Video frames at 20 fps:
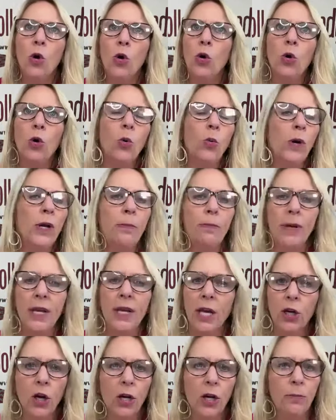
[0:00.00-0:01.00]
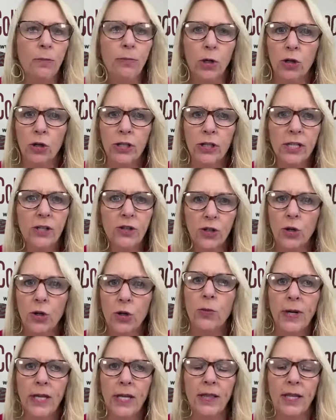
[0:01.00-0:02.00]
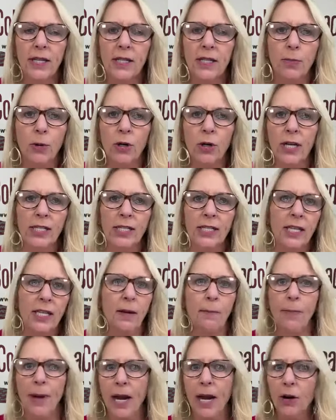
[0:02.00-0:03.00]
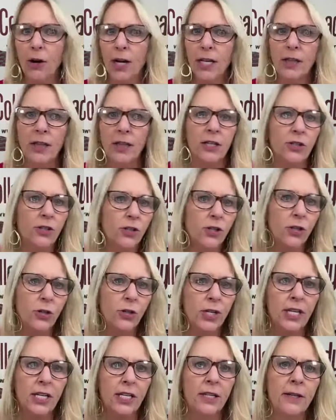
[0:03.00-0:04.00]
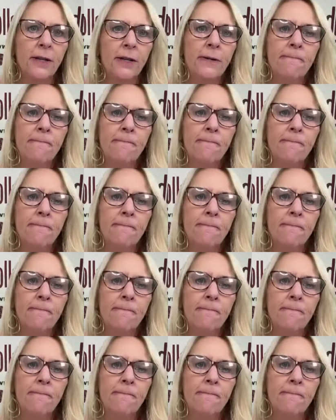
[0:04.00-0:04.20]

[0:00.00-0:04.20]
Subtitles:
who would be a good person to read this book? Is it the parent, the student?